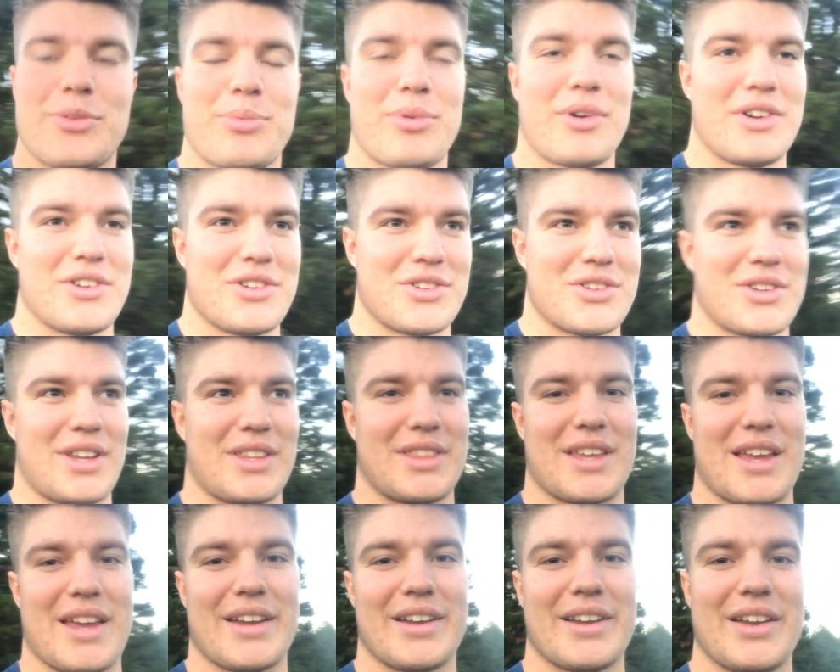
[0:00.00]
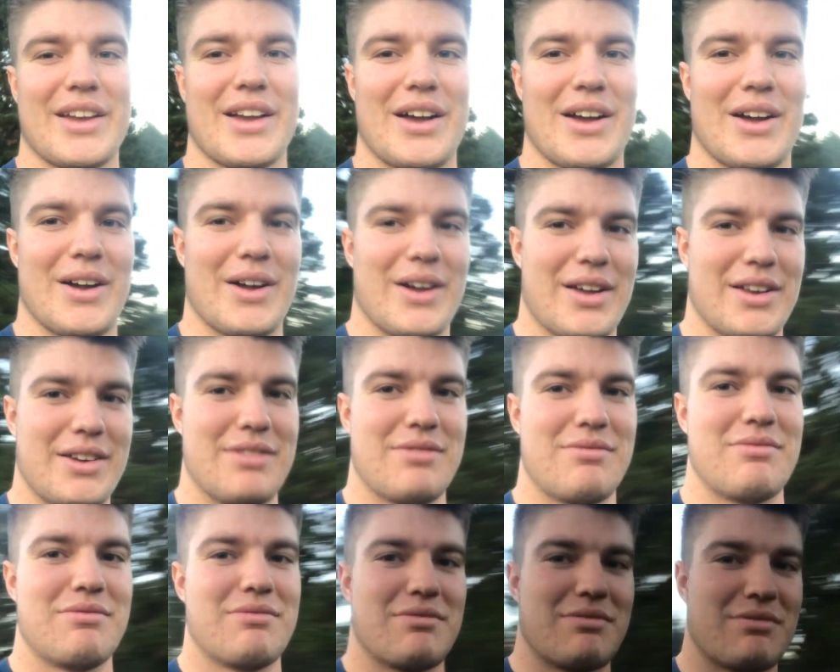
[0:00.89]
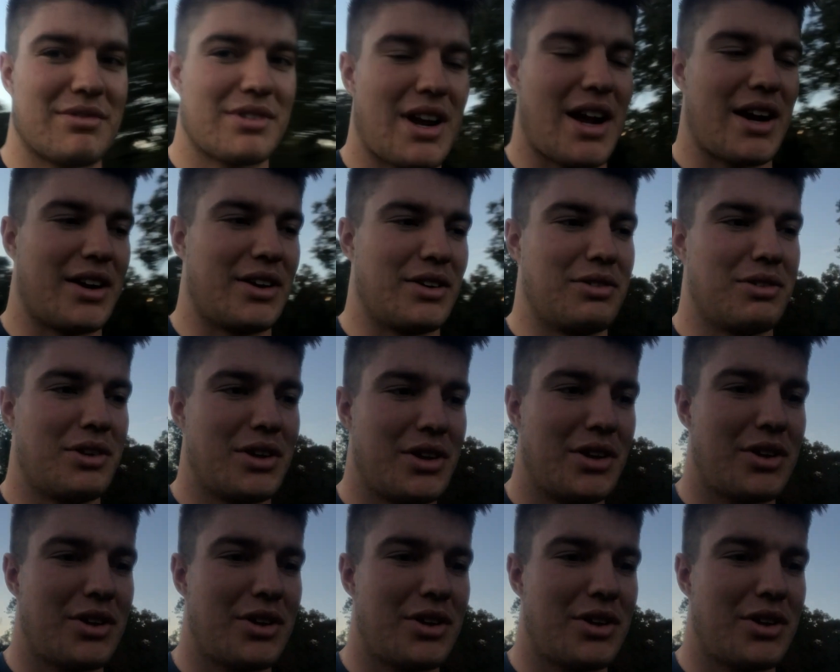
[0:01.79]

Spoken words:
it's a pretty interesting thing. Kind of